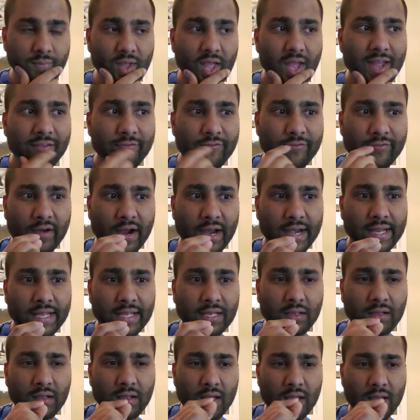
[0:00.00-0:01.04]
and
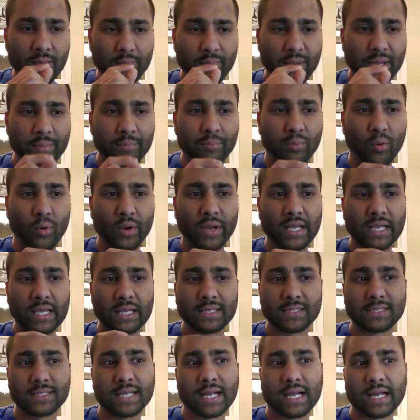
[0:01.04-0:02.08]
pinpointing
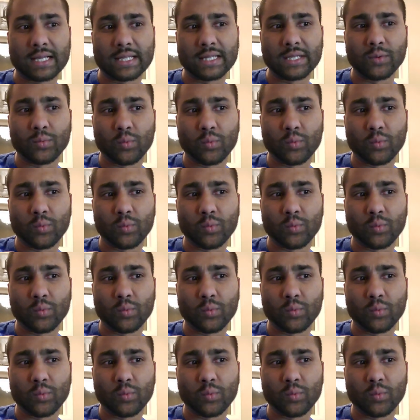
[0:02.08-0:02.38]
exactly